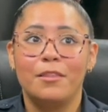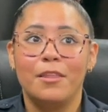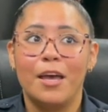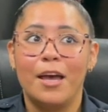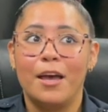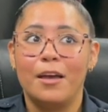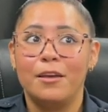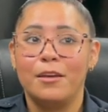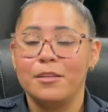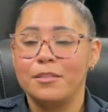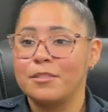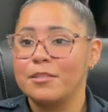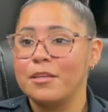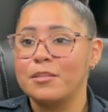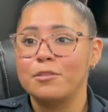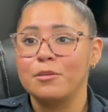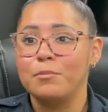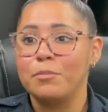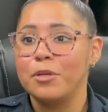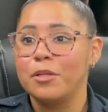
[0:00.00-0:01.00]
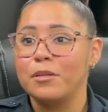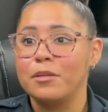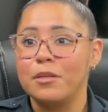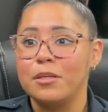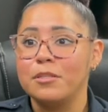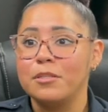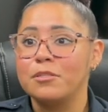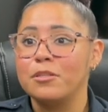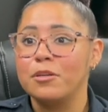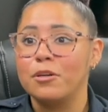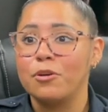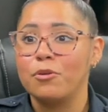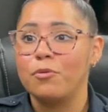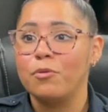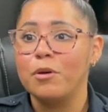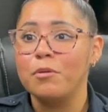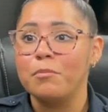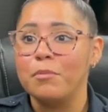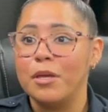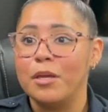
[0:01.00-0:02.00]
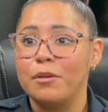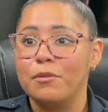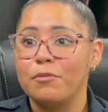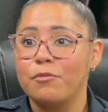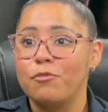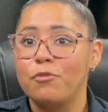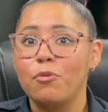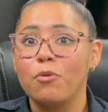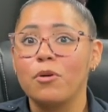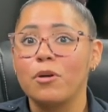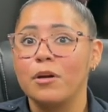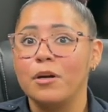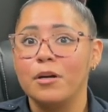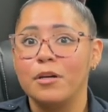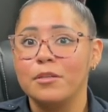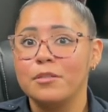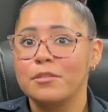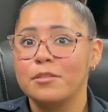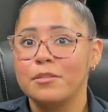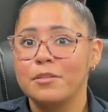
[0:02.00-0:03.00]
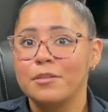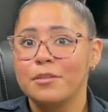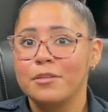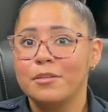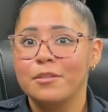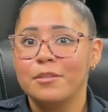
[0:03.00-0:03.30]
that accessibility to equipment for us,